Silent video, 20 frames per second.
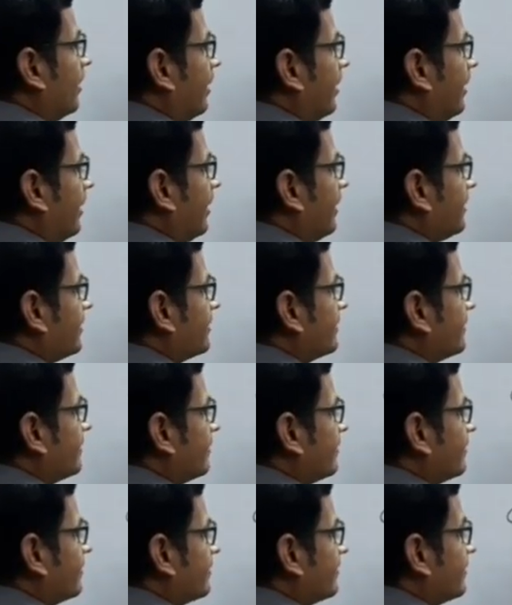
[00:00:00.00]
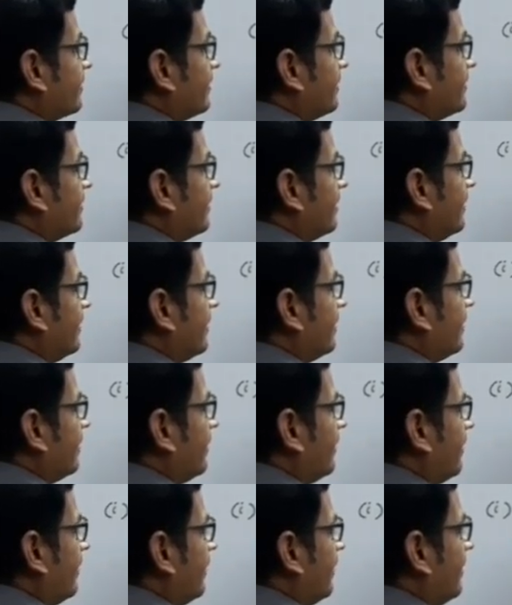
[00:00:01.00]
X such
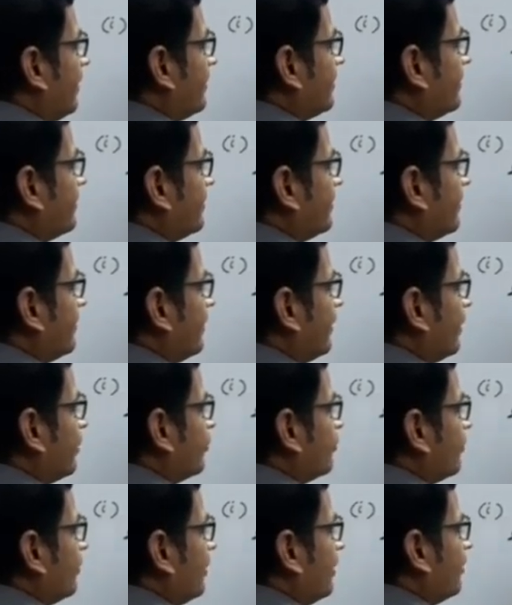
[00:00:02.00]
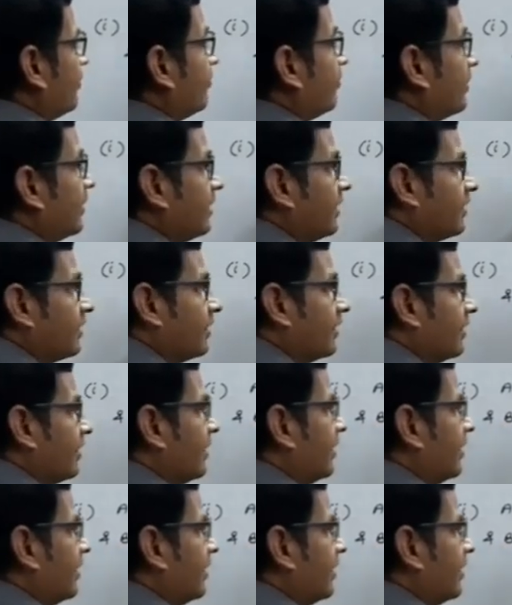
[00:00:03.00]
that X is a natural number